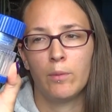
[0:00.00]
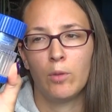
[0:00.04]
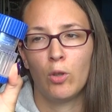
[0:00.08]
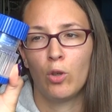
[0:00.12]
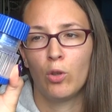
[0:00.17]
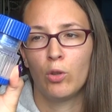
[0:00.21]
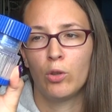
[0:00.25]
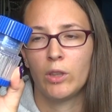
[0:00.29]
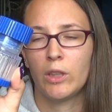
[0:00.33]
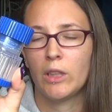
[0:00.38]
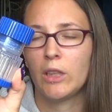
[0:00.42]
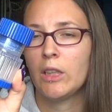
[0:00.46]

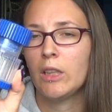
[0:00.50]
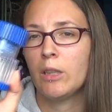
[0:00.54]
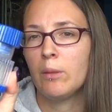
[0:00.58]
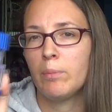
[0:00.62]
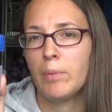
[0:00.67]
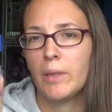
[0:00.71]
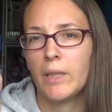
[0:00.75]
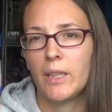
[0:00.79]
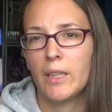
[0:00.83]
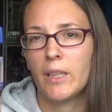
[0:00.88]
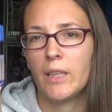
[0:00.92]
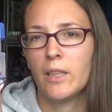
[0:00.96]
on
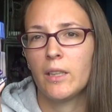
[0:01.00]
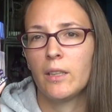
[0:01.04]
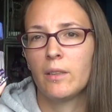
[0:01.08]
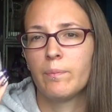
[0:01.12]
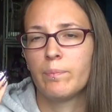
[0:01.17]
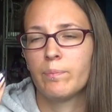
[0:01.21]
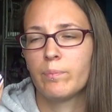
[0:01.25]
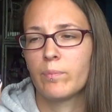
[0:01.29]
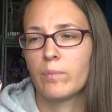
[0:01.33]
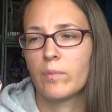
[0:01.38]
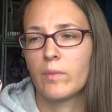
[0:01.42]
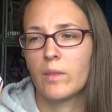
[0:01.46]
eBay.
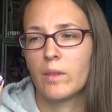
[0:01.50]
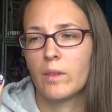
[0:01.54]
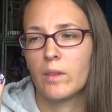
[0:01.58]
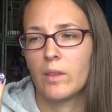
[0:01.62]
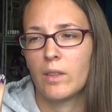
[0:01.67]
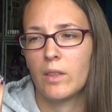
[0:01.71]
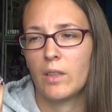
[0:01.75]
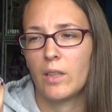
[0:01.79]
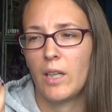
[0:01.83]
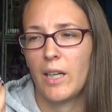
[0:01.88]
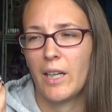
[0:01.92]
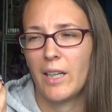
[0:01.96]

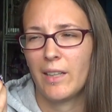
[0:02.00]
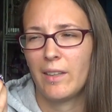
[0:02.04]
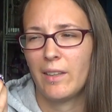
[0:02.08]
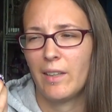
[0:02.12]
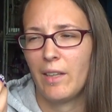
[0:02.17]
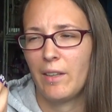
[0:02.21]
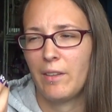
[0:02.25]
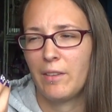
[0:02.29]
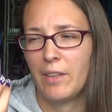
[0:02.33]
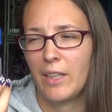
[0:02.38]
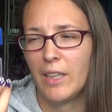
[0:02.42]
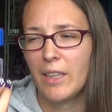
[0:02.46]

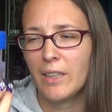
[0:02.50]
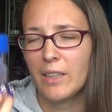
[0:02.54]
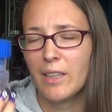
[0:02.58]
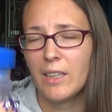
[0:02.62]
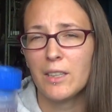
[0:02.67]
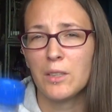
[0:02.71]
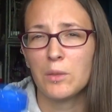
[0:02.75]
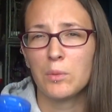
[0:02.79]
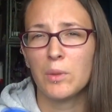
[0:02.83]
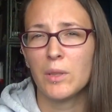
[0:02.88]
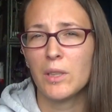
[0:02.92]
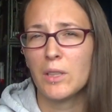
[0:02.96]
I think
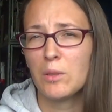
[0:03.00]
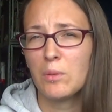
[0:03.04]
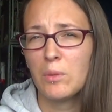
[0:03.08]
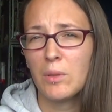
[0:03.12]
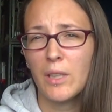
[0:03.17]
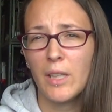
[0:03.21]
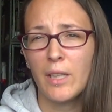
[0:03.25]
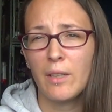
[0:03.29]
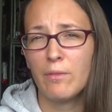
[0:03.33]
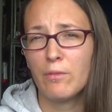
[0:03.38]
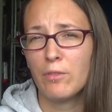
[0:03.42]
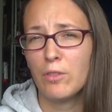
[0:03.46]
that's where this one
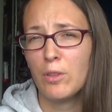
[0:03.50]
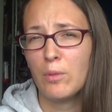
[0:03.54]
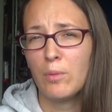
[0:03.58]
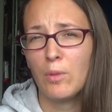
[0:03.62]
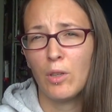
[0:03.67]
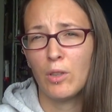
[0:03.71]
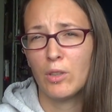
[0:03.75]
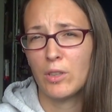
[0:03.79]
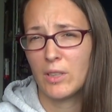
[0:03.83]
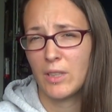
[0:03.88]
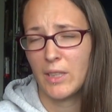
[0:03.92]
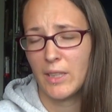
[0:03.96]
came from,
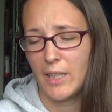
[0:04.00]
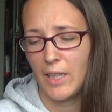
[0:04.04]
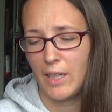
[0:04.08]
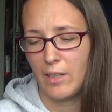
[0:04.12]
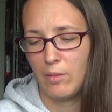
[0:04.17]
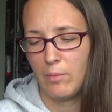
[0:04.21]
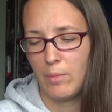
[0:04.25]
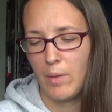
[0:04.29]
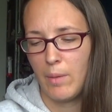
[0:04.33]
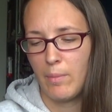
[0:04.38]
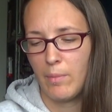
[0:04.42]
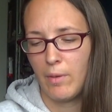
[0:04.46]
I honestly
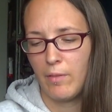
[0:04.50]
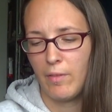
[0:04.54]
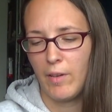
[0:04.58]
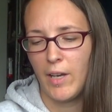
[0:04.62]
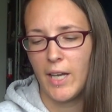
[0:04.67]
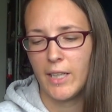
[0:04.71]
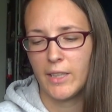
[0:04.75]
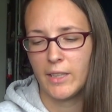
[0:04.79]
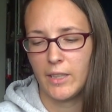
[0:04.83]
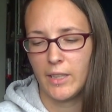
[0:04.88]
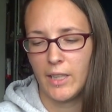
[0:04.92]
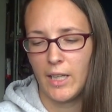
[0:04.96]
can't remember, I've
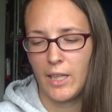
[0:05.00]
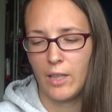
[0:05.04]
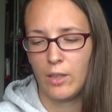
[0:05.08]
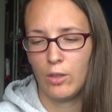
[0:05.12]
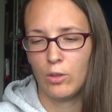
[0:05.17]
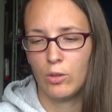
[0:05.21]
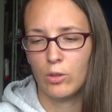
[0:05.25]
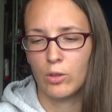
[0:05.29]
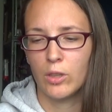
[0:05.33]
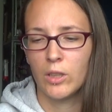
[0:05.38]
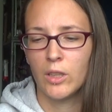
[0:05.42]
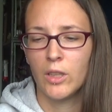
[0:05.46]
had it that
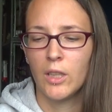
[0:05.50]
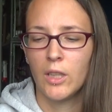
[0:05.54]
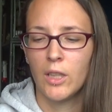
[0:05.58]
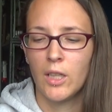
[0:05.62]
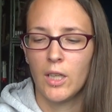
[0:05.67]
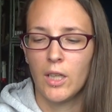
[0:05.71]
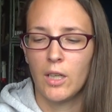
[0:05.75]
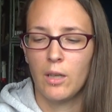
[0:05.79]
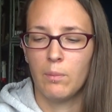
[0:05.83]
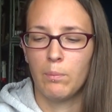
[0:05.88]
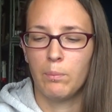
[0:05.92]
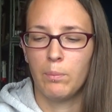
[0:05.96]
long.
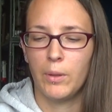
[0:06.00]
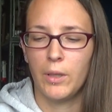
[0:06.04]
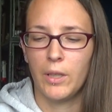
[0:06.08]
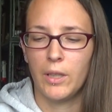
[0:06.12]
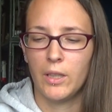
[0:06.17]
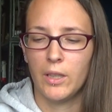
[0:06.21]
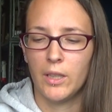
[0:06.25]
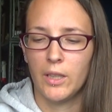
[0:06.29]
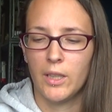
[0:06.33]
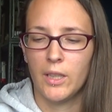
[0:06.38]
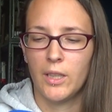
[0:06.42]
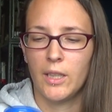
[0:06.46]

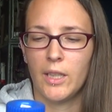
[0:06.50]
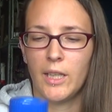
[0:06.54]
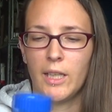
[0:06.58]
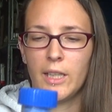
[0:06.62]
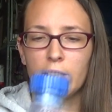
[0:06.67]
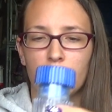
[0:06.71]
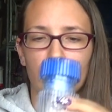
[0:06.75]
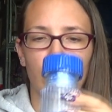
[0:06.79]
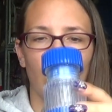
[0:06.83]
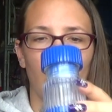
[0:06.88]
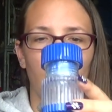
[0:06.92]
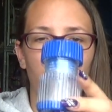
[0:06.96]
But
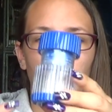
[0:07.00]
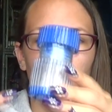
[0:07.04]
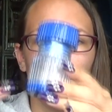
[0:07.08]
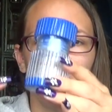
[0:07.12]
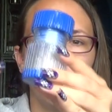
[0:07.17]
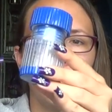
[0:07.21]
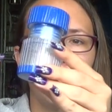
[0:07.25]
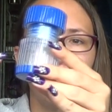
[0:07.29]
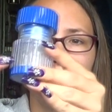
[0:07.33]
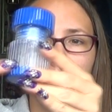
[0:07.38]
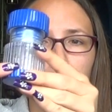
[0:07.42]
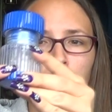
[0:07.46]
it's got a
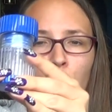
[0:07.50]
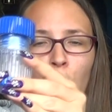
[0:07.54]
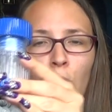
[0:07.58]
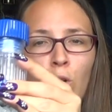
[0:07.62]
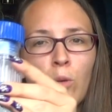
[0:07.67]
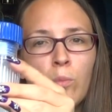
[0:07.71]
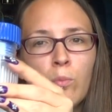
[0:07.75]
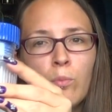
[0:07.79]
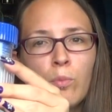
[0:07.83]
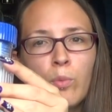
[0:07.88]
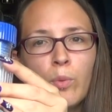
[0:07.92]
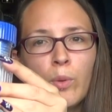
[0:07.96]
part in the
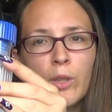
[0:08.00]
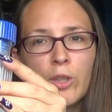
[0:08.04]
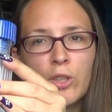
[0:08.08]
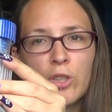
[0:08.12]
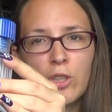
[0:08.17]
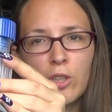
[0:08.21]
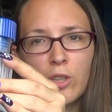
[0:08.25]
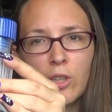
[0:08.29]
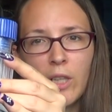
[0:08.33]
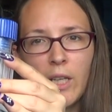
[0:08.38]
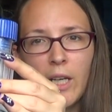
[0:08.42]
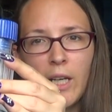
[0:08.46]
bottom
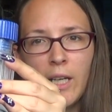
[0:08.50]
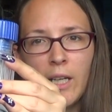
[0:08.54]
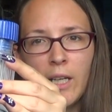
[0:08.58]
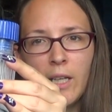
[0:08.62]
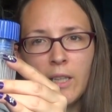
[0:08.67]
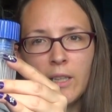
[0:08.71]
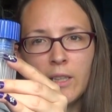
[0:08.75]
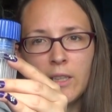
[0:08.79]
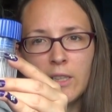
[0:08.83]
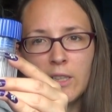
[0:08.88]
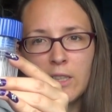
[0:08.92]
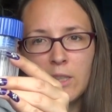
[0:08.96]
which
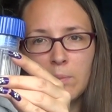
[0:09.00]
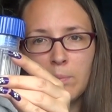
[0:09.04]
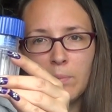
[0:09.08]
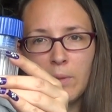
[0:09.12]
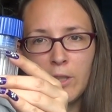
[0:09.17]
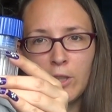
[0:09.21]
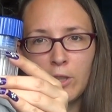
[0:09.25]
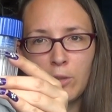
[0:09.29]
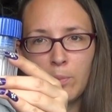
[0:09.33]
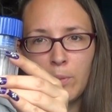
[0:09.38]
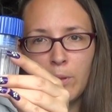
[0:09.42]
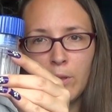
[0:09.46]
can
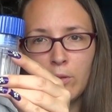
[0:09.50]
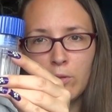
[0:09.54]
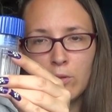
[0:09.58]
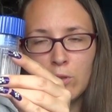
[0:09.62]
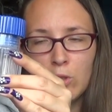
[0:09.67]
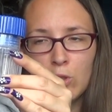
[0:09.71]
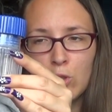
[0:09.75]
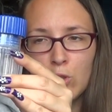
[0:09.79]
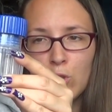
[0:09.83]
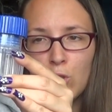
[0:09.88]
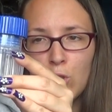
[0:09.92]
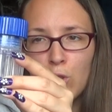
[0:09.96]
split your pills
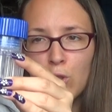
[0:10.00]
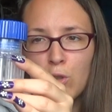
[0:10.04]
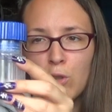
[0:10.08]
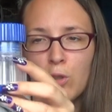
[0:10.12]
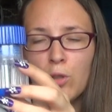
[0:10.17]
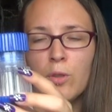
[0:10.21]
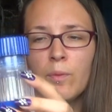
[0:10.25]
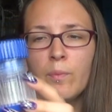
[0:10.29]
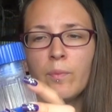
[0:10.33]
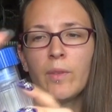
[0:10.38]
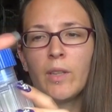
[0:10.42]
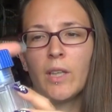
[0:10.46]
in
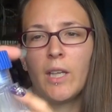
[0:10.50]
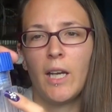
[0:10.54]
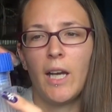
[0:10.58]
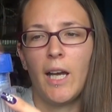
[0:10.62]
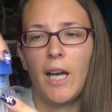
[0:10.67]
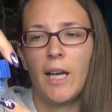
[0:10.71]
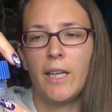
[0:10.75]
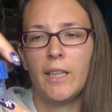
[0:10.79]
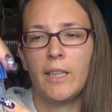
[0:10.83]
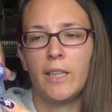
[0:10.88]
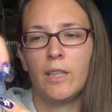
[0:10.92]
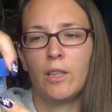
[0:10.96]
two,
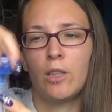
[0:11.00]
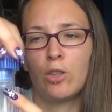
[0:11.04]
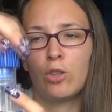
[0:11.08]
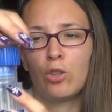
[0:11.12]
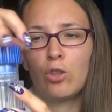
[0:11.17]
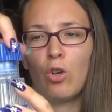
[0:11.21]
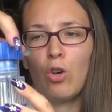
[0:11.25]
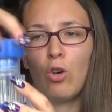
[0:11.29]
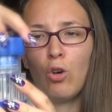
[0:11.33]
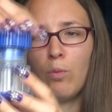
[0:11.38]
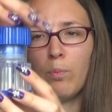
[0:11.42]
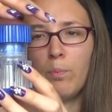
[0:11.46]
and then the
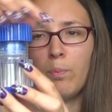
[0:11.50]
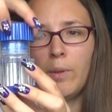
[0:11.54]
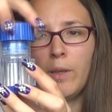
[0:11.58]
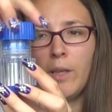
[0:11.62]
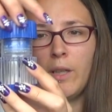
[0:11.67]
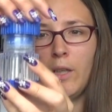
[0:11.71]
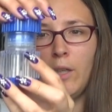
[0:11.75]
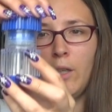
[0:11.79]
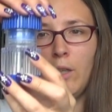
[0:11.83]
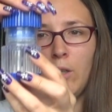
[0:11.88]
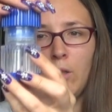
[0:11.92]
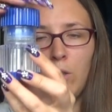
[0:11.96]
top
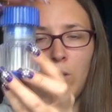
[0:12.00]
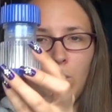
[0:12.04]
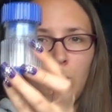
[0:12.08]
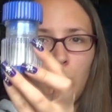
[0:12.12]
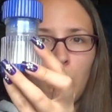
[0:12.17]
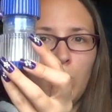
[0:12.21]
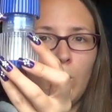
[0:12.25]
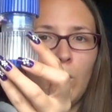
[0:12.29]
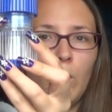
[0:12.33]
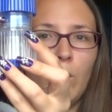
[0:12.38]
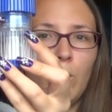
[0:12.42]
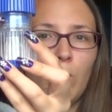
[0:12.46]
bit
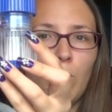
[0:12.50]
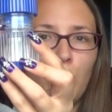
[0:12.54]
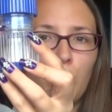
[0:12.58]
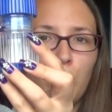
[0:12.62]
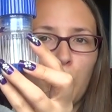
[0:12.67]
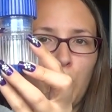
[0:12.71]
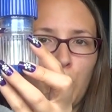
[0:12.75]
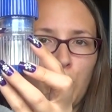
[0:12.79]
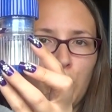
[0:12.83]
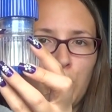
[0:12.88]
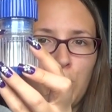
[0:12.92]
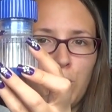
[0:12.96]
will
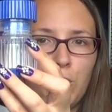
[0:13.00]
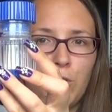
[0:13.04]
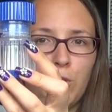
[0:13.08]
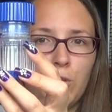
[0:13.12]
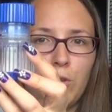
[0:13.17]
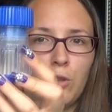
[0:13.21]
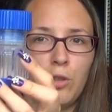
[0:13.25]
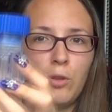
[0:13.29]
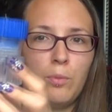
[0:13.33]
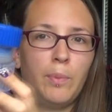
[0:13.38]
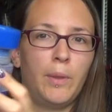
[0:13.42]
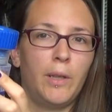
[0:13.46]
crush
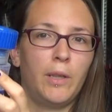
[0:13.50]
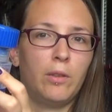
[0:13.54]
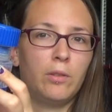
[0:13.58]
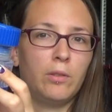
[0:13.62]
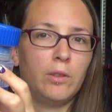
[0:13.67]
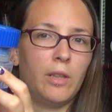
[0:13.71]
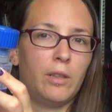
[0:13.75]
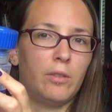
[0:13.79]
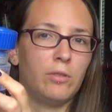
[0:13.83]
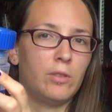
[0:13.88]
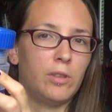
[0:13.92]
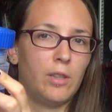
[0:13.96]
your pill
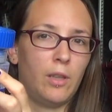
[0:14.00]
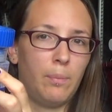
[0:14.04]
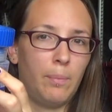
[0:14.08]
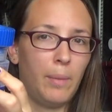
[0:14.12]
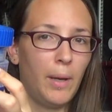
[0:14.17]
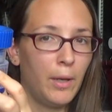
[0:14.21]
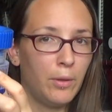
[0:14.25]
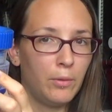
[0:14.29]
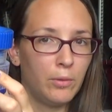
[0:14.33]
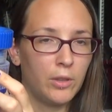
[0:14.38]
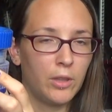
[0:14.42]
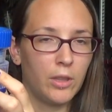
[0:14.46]
down to a
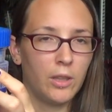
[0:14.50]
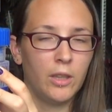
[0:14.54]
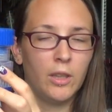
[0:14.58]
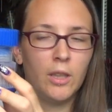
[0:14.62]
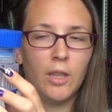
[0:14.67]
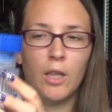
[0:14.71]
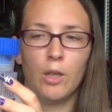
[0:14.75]
powder,